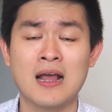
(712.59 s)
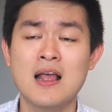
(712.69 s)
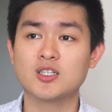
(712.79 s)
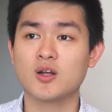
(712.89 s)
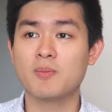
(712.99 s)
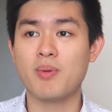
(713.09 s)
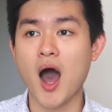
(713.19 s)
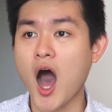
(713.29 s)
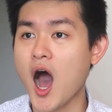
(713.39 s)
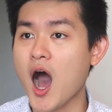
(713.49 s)
Went to a
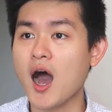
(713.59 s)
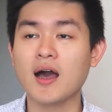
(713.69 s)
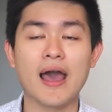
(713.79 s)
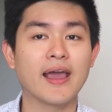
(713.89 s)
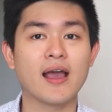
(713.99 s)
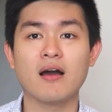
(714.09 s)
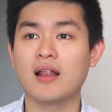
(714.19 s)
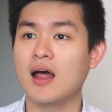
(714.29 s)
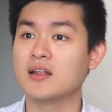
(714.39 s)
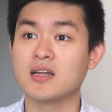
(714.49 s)
bar, hang
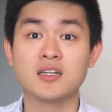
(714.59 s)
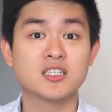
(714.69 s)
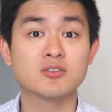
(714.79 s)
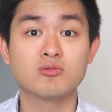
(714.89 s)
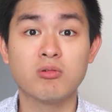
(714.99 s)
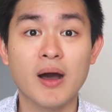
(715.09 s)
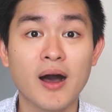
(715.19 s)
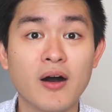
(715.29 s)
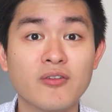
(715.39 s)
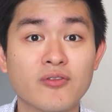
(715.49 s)
out until
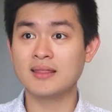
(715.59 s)
12.